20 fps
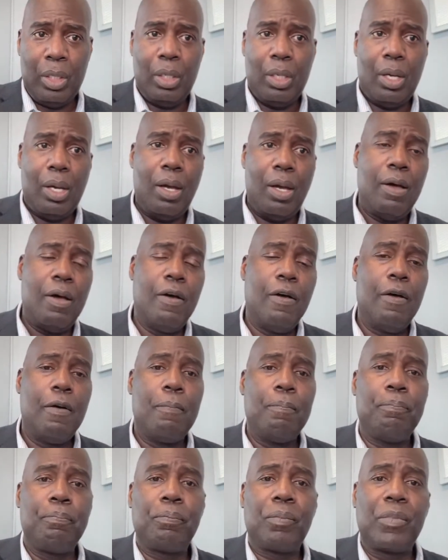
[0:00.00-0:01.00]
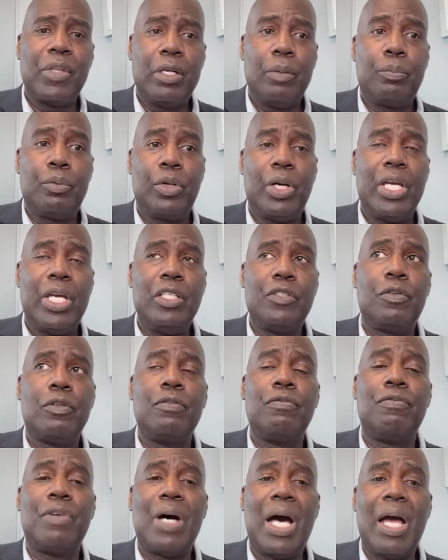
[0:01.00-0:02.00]
it appraised
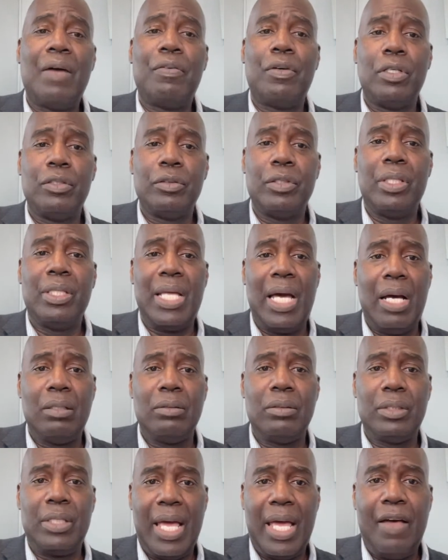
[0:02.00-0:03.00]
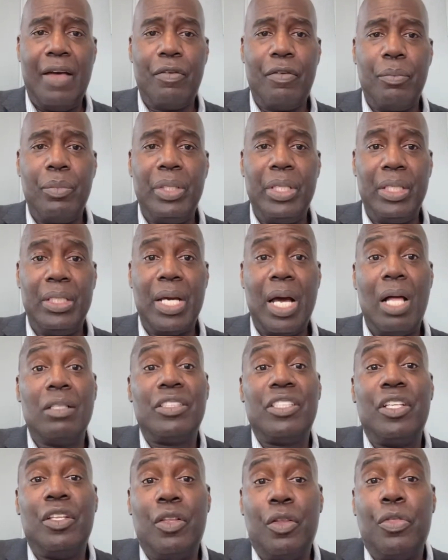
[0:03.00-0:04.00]
for 500,000,
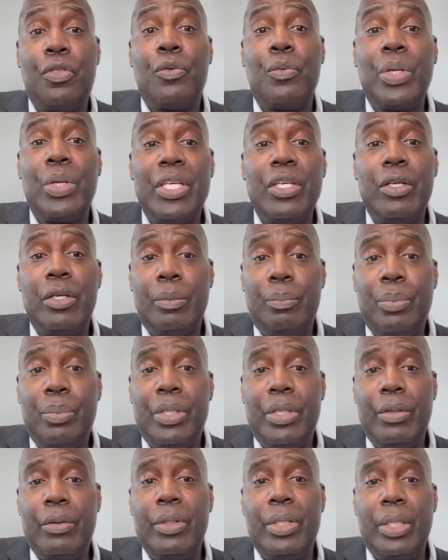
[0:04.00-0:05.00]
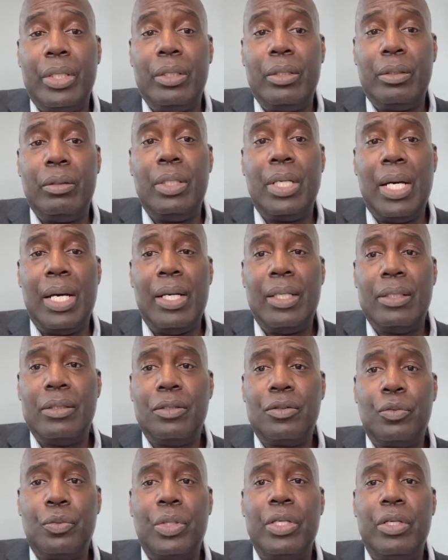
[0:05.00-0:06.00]
$500,000 in a 3-year period, you
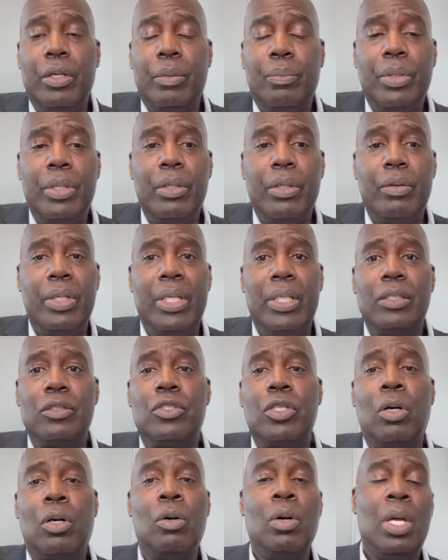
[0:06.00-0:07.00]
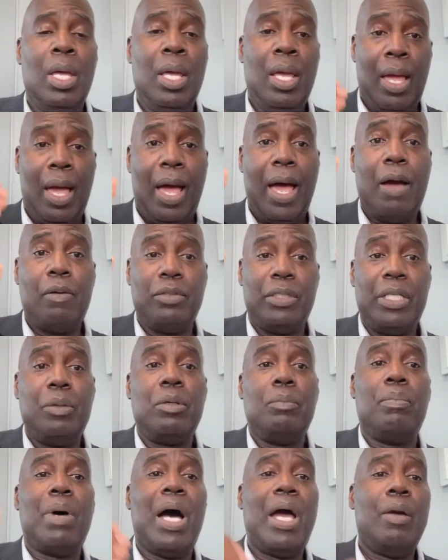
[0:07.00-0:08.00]
guys, 3-year period. And so I was able
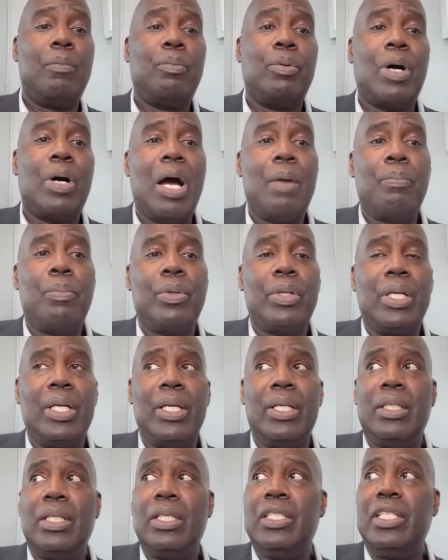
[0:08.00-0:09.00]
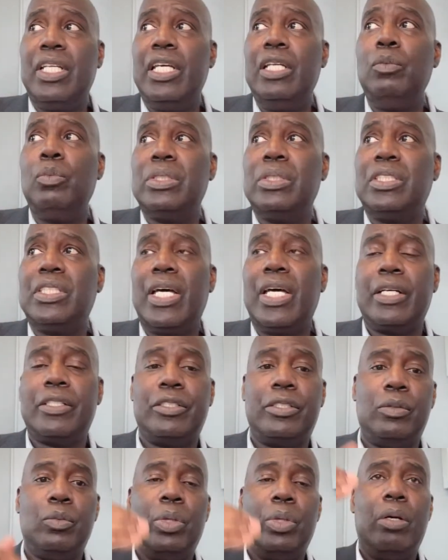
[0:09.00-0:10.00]
to buy a property in the Deanwood
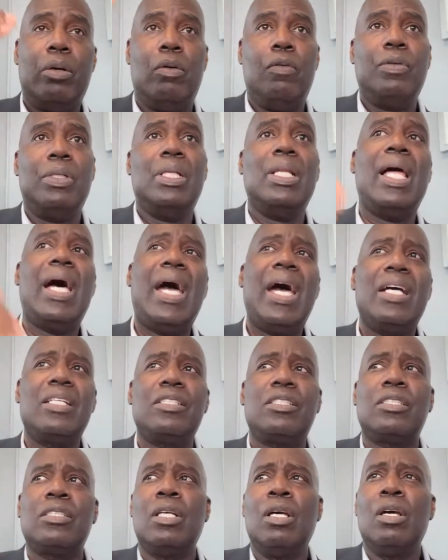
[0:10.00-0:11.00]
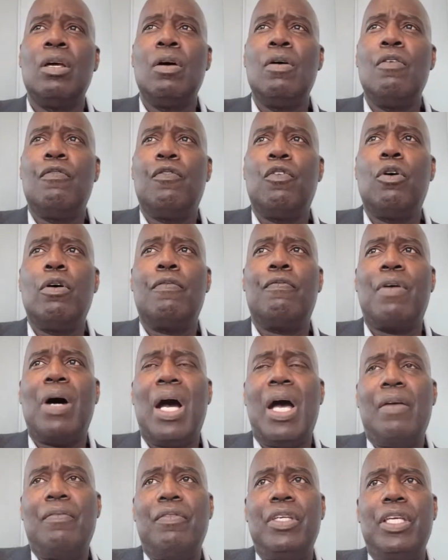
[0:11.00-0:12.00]
section where over the last 4 or
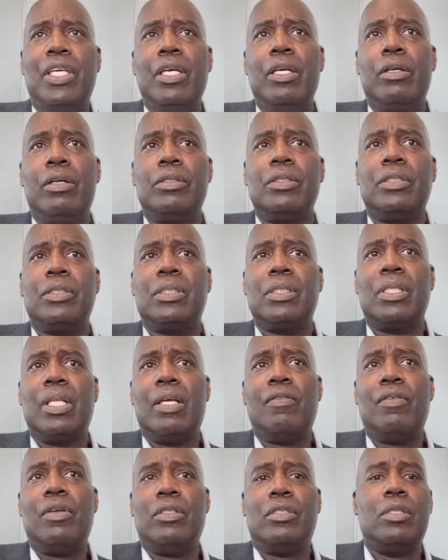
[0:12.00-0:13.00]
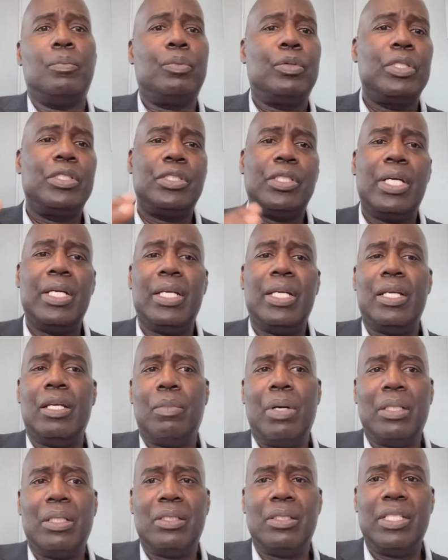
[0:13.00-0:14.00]
5 years, it's appreciated at
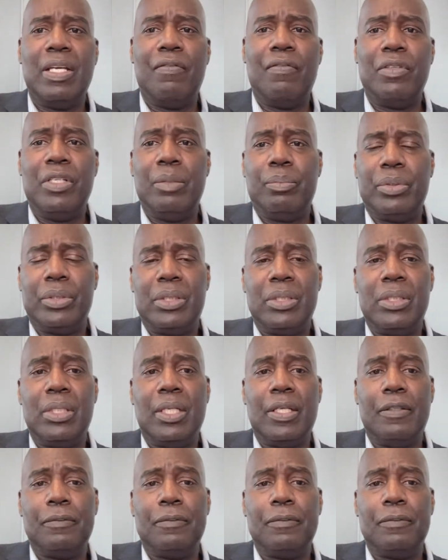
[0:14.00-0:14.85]
about 70%.